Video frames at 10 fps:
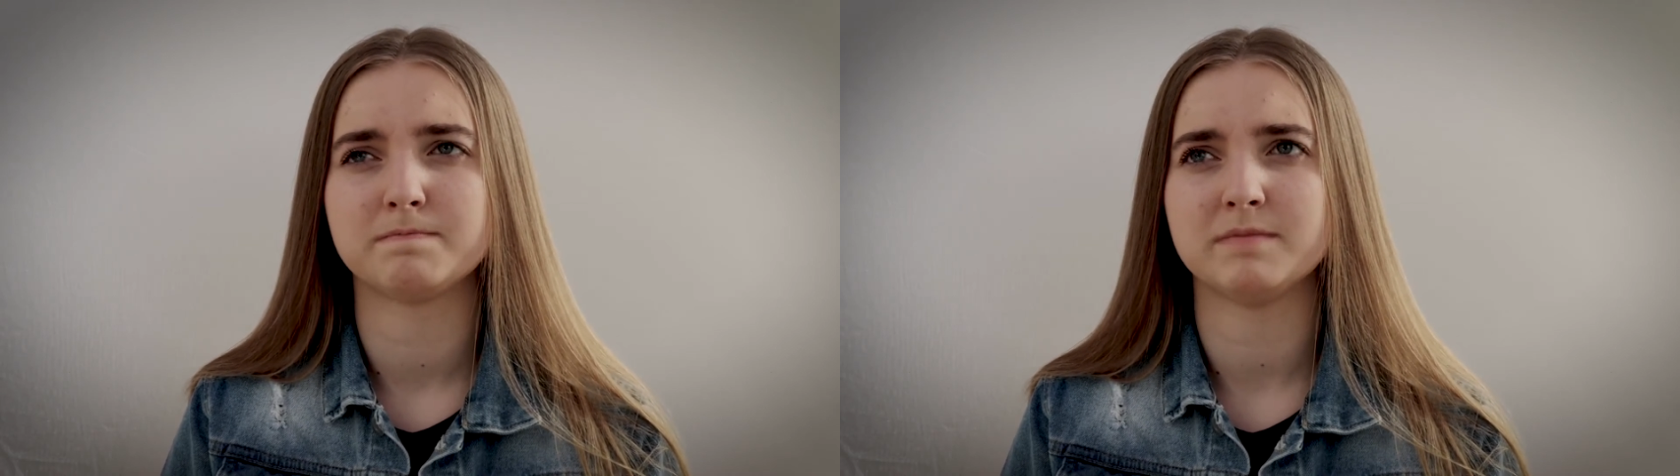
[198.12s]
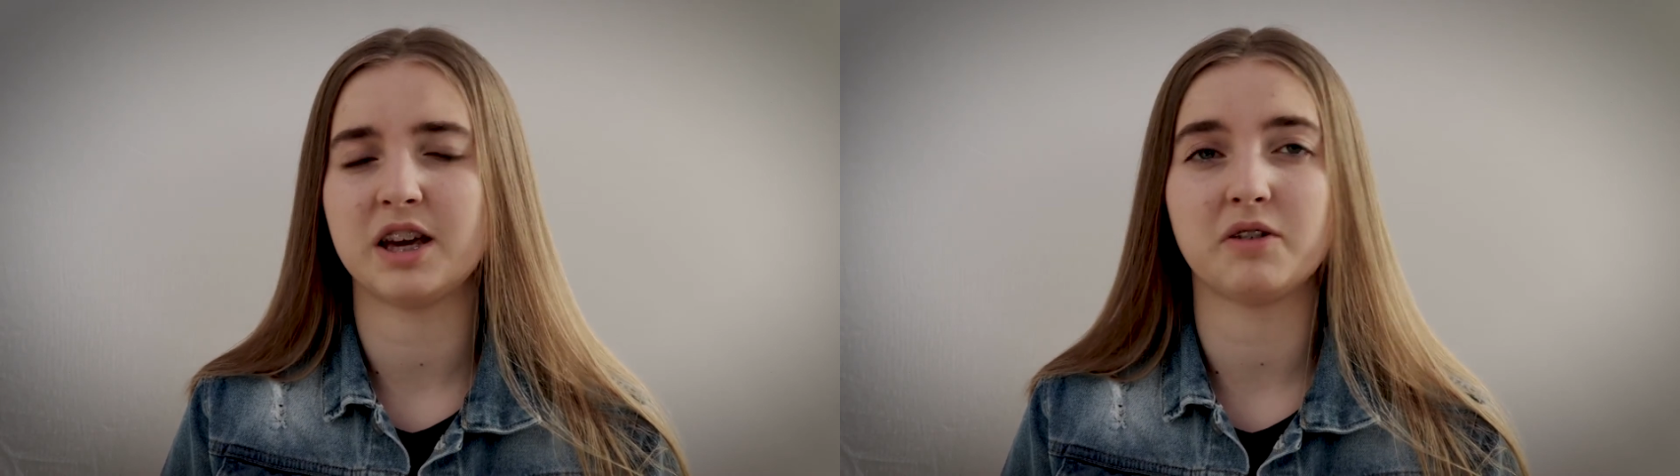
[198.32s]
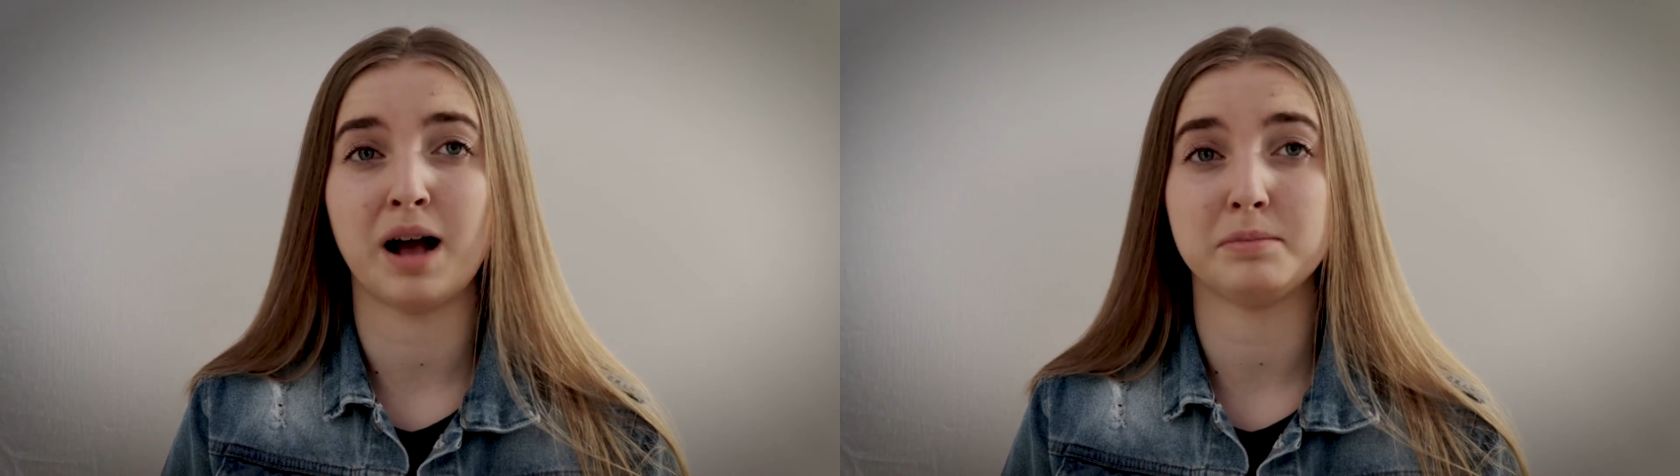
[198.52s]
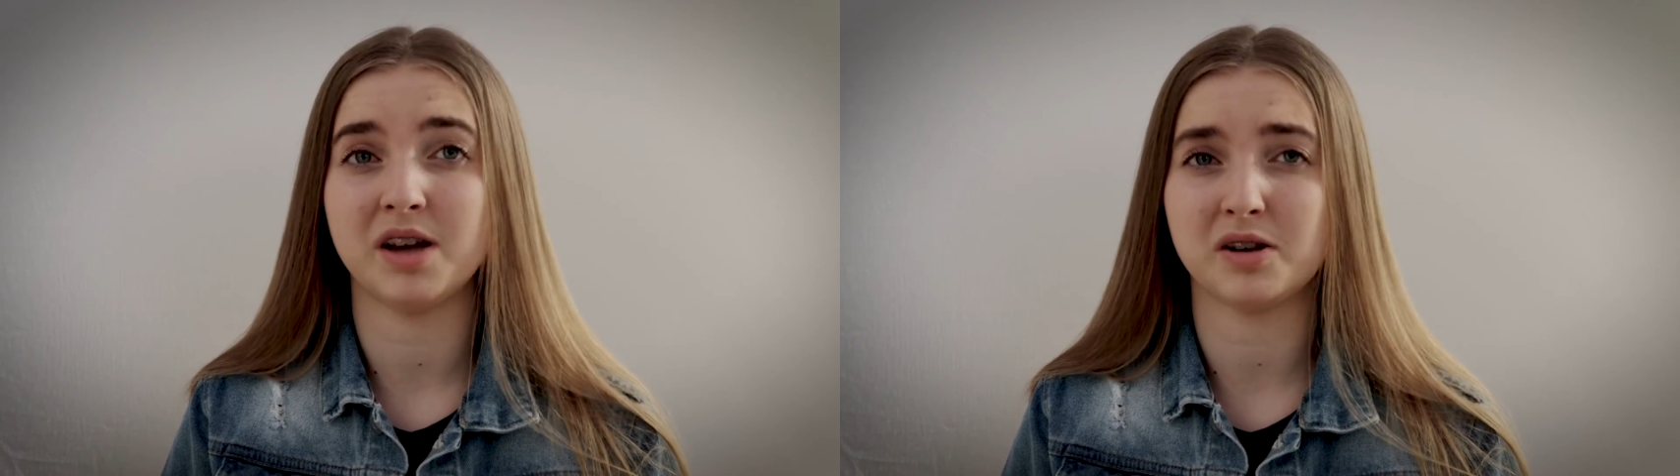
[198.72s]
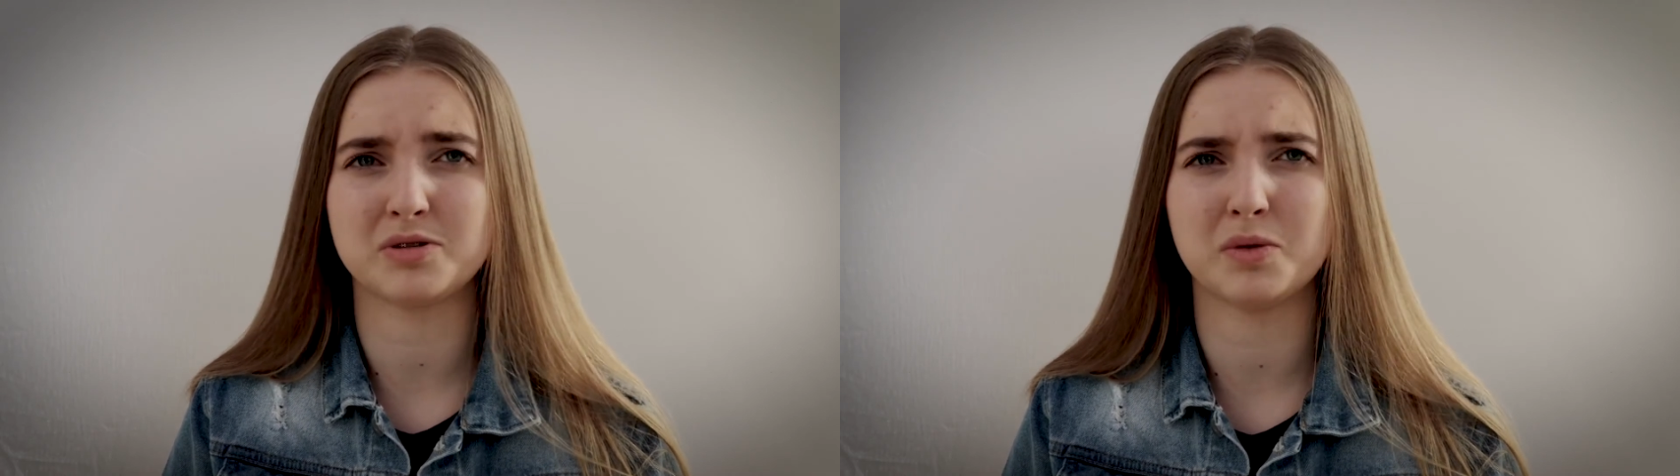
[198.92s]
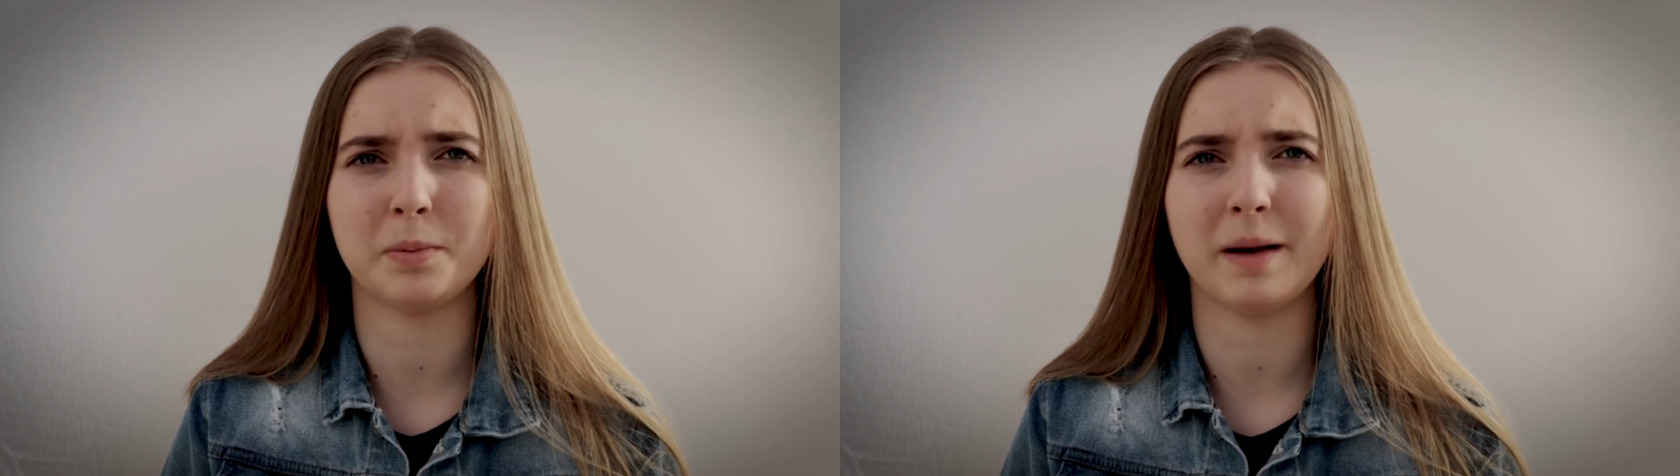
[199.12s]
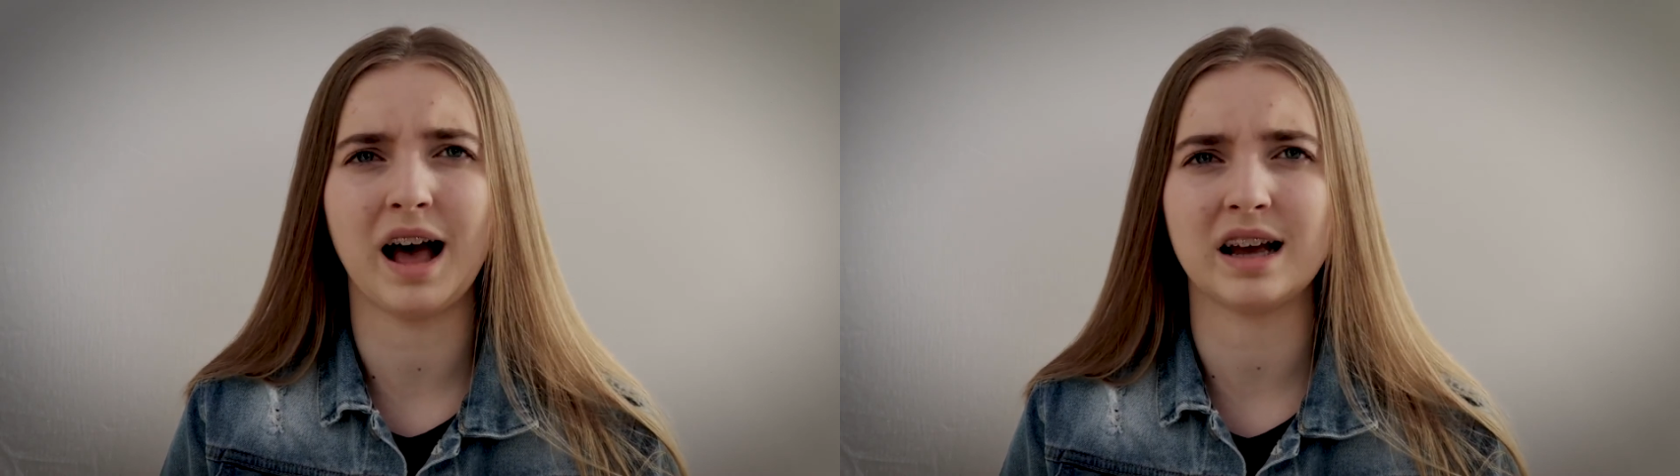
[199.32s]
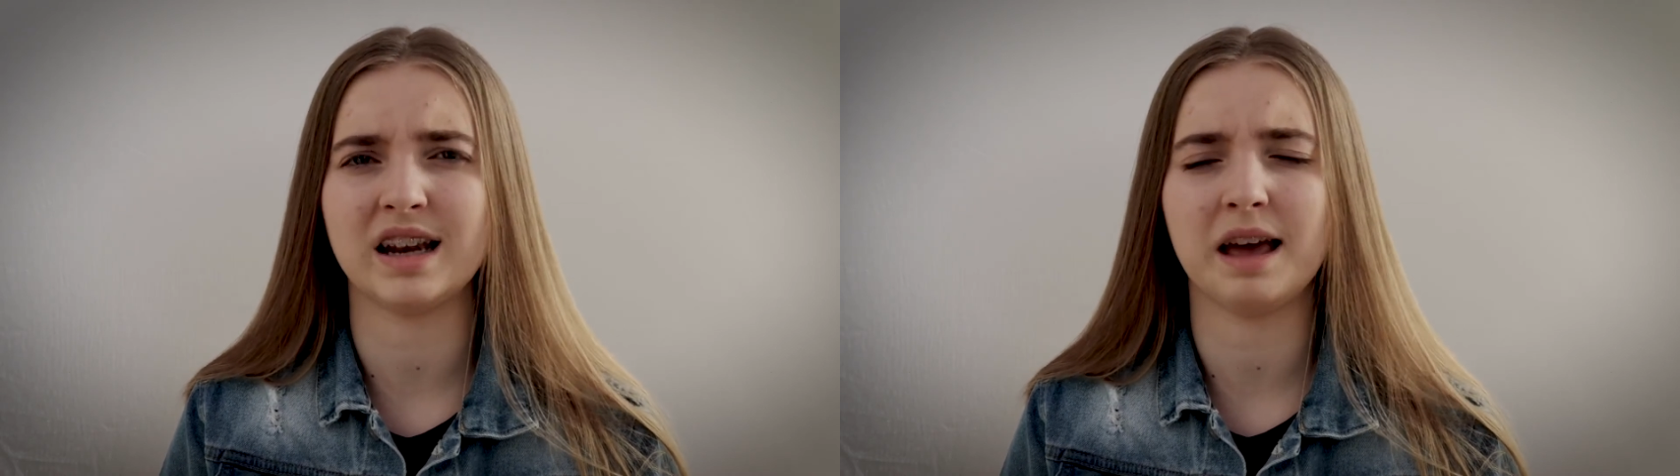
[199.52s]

He grabbed her school bag and